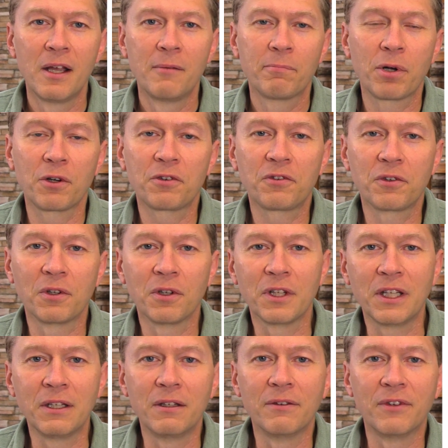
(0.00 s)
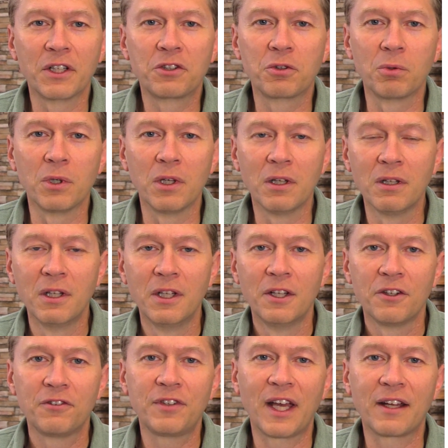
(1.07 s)
personal, individual
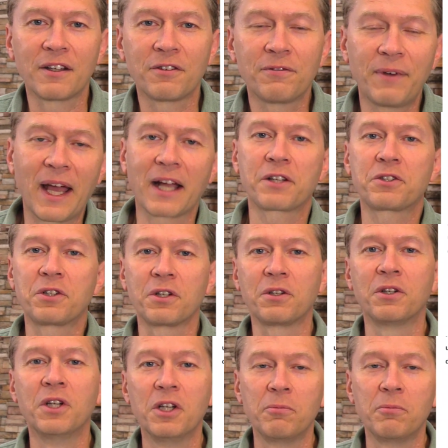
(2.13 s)
satisfaction,